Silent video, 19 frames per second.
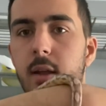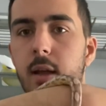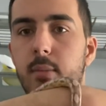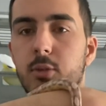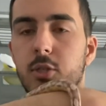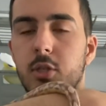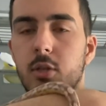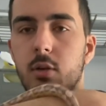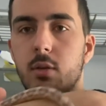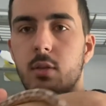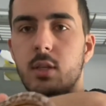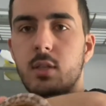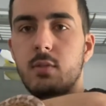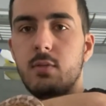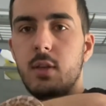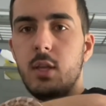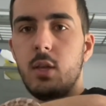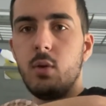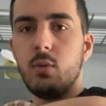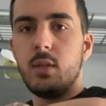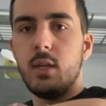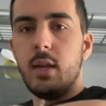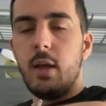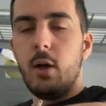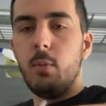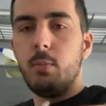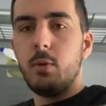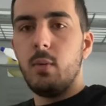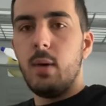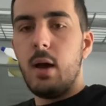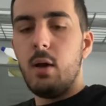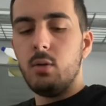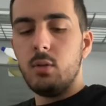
I'm sure this video did help you out.